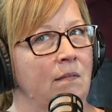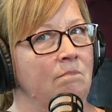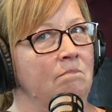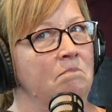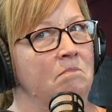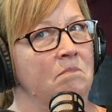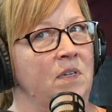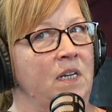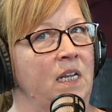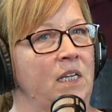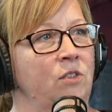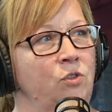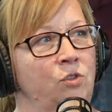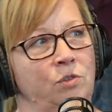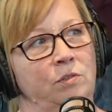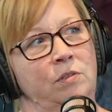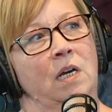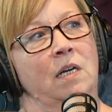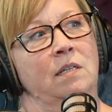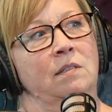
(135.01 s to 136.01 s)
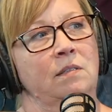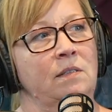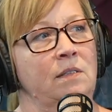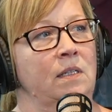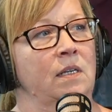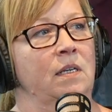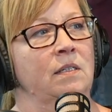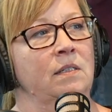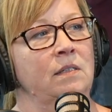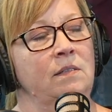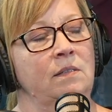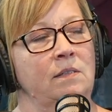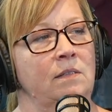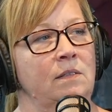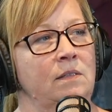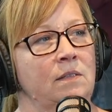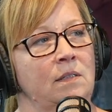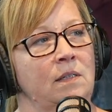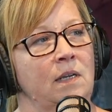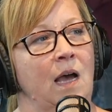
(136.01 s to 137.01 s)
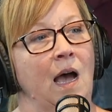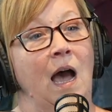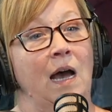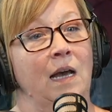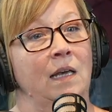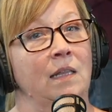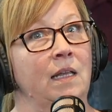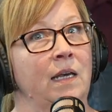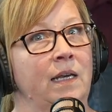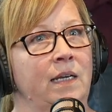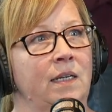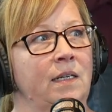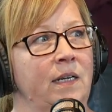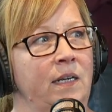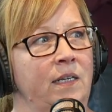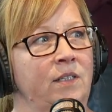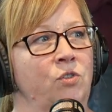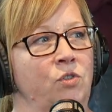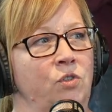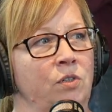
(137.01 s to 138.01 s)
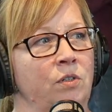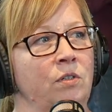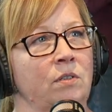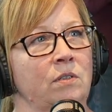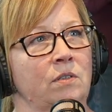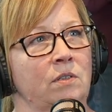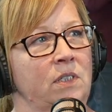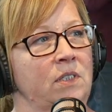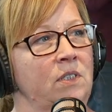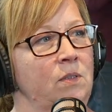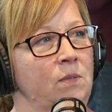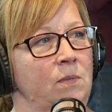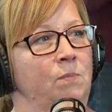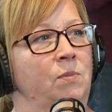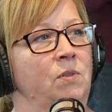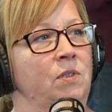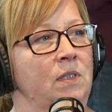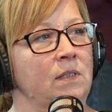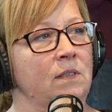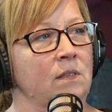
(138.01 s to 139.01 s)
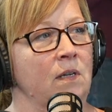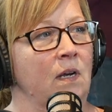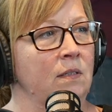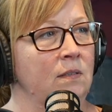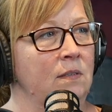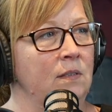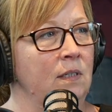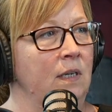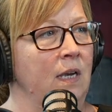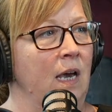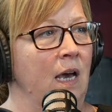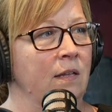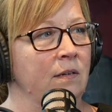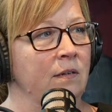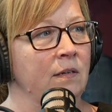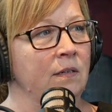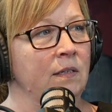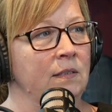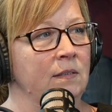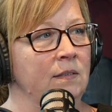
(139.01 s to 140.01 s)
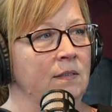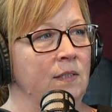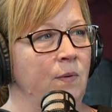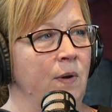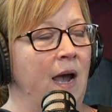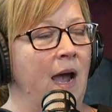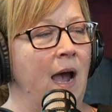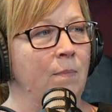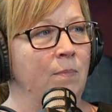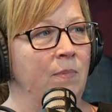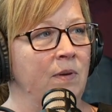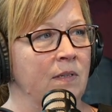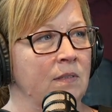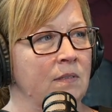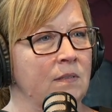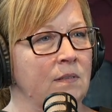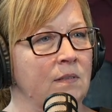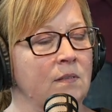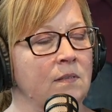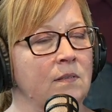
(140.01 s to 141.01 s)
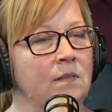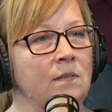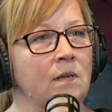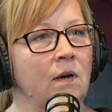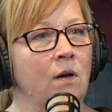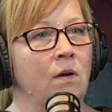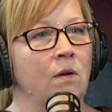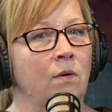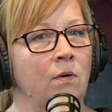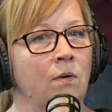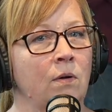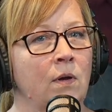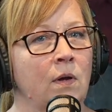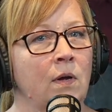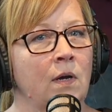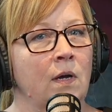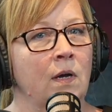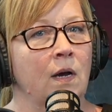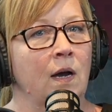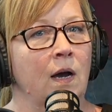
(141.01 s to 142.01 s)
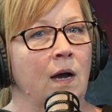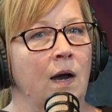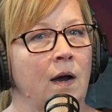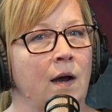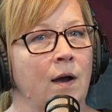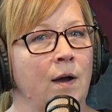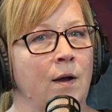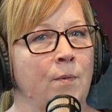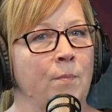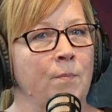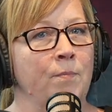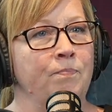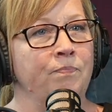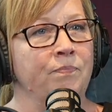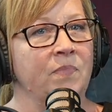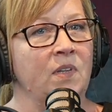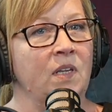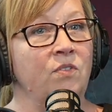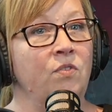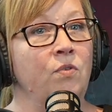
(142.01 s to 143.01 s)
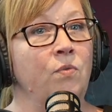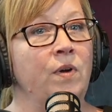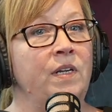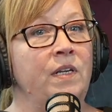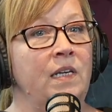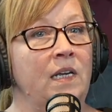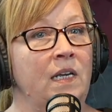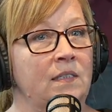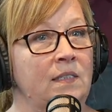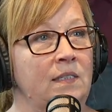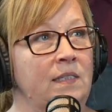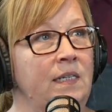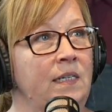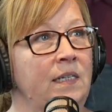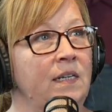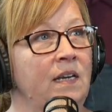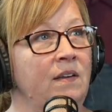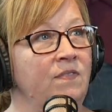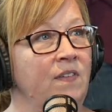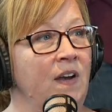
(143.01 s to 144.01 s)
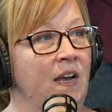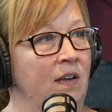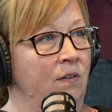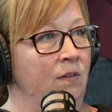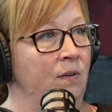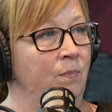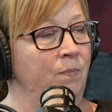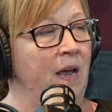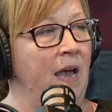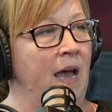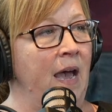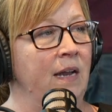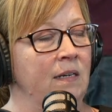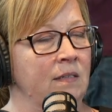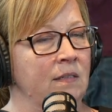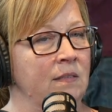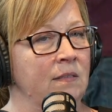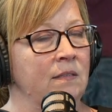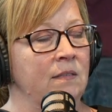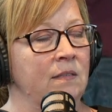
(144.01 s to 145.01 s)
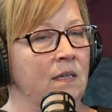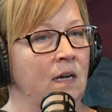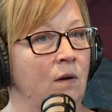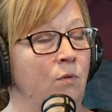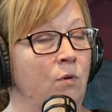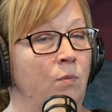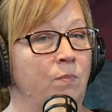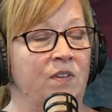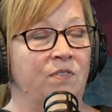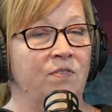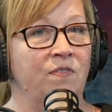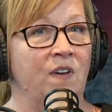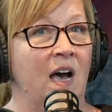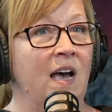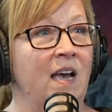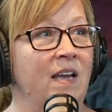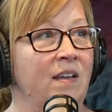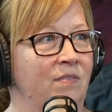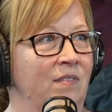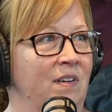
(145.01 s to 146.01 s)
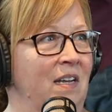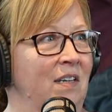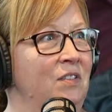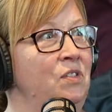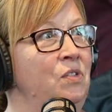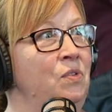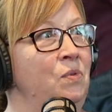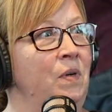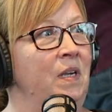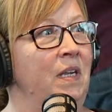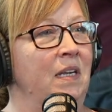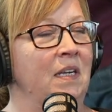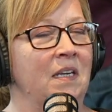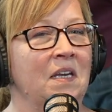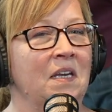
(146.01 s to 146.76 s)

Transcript: Nature does this. I like nature. Let's put this all together and see what happens. And so in 2018, I filed a patent. I will be 5 next week.